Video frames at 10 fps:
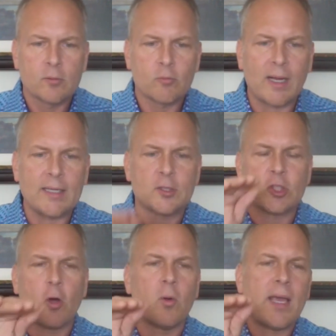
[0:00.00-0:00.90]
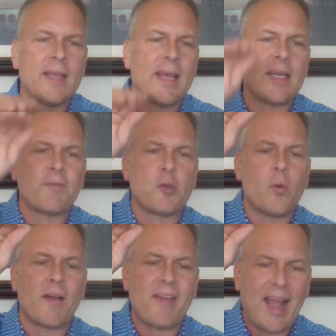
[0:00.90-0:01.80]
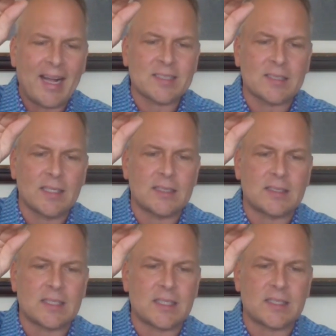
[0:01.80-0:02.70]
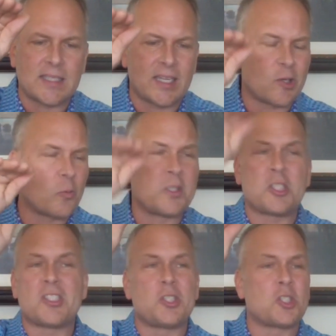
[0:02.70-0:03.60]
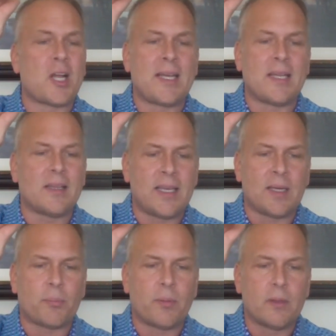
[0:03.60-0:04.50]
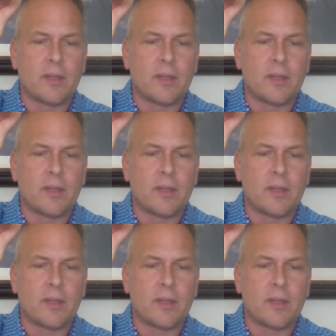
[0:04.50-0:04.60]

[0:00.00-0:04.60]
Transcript: Right. So, and then if you have excellence as a standard, which is a giant leap,